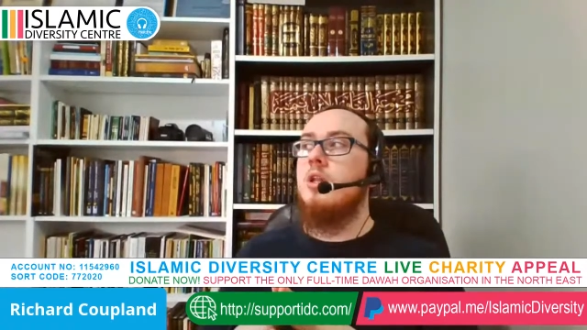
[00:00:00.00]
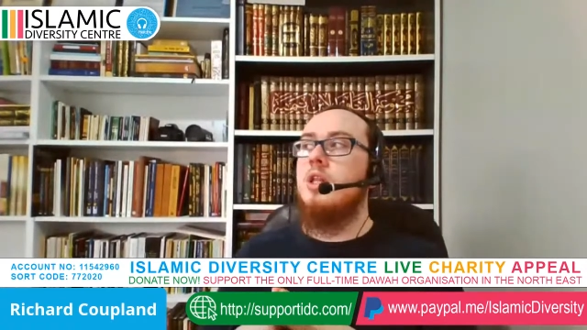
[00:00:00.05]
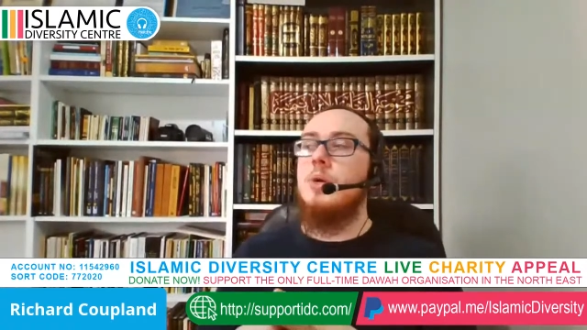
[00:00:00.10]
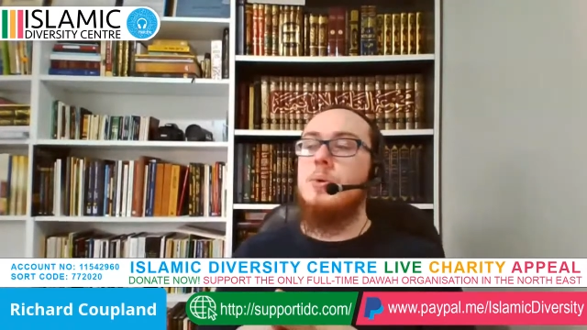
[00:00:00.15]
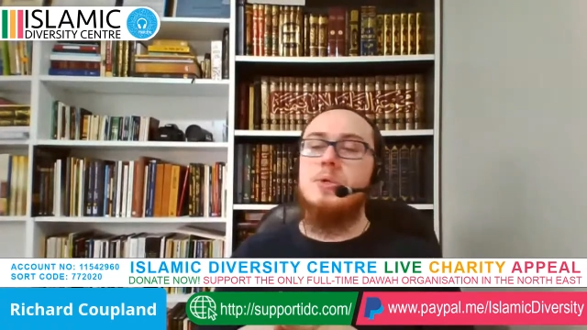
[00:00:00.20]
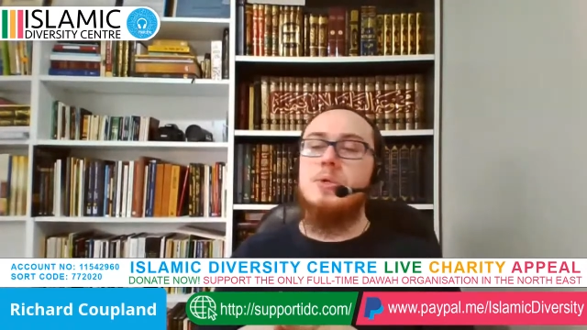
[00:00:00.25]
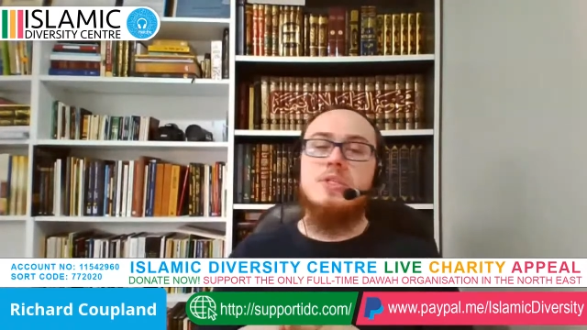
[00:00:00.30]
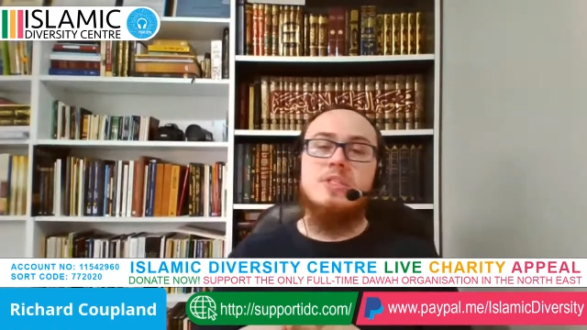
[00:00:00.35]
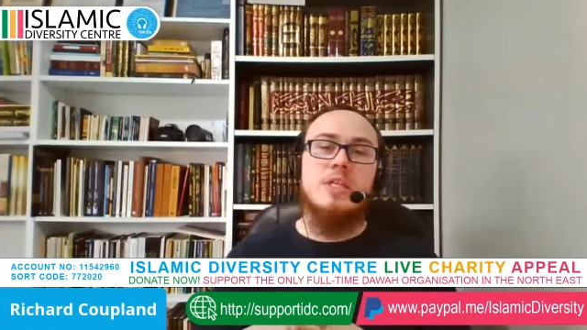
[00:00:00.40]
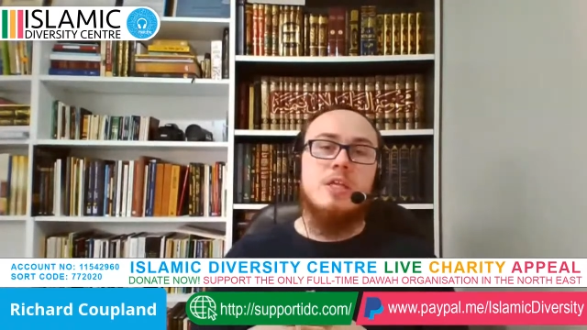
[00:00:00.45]

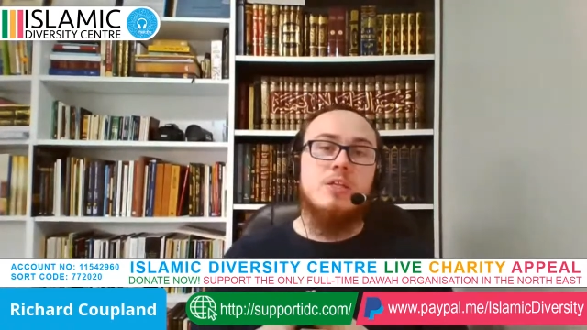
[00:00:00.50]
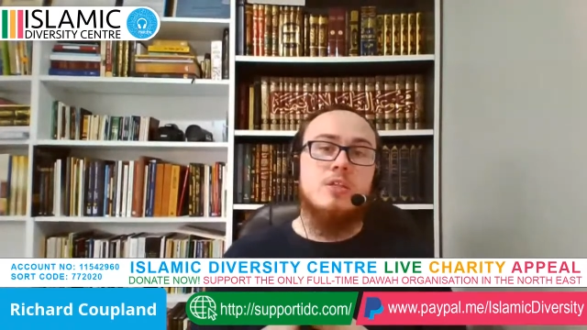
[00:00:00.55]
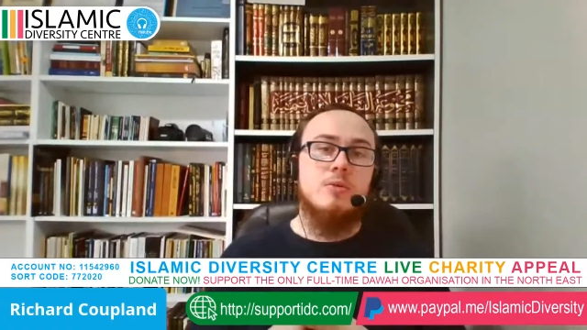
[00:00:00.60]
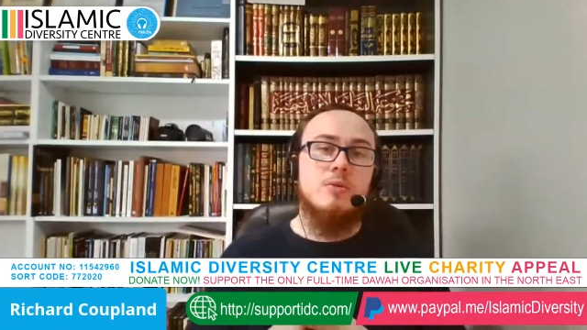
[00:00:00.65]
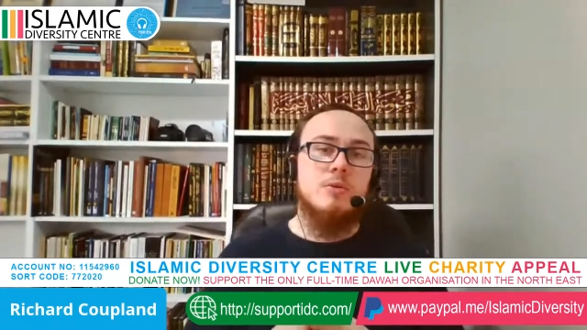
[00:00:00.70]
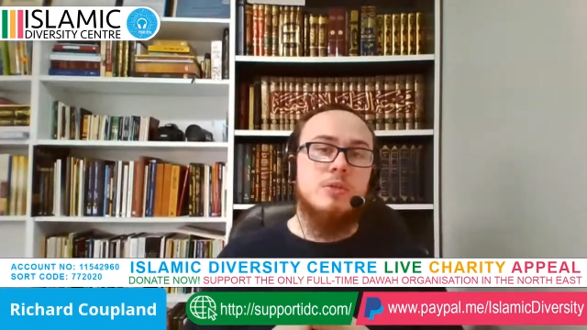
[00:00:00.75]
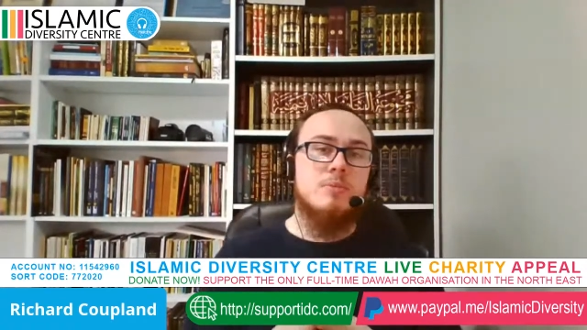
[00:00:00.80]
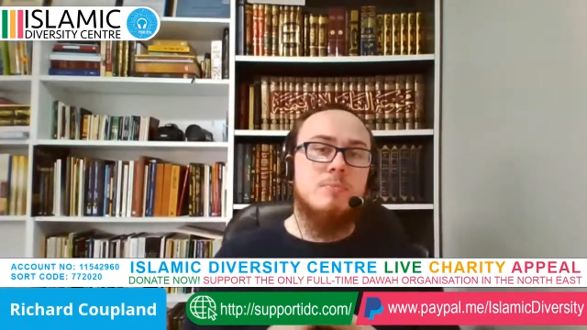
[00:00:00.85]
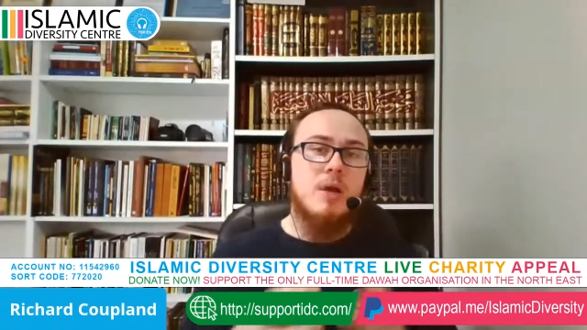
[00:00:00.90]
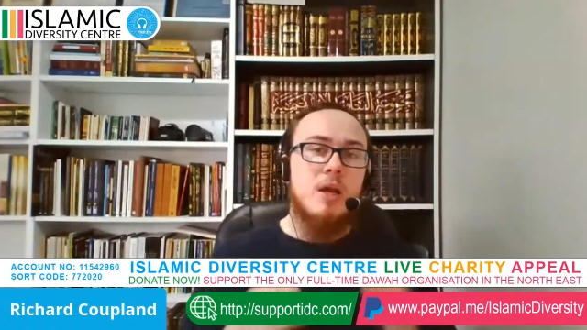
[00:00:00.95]
that was sent
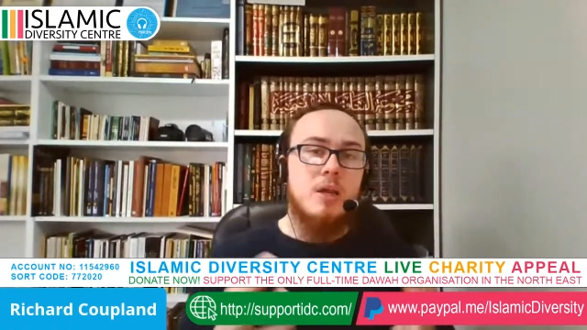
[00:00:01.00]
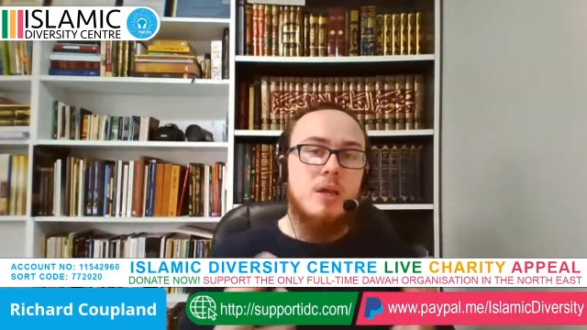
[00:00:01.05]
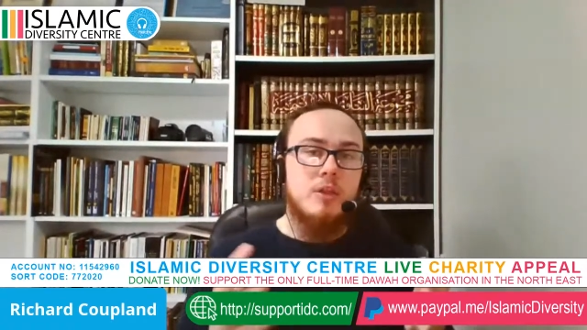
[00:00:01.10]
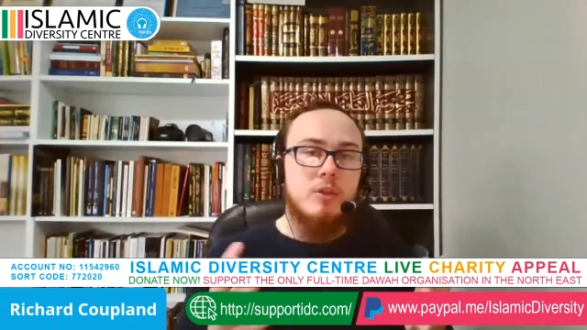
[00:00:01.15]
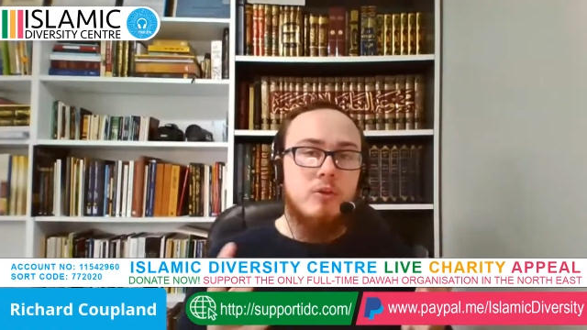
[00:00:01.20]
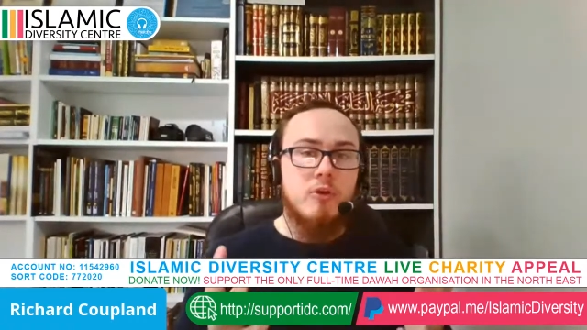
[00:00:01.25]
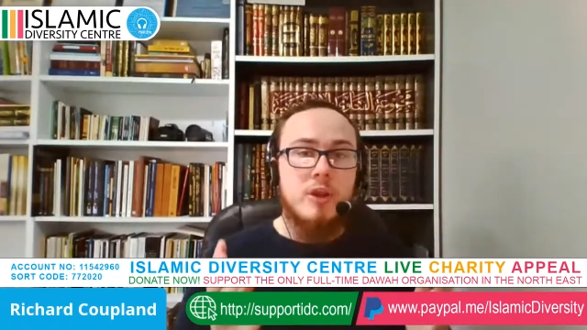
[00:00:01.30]
to us by the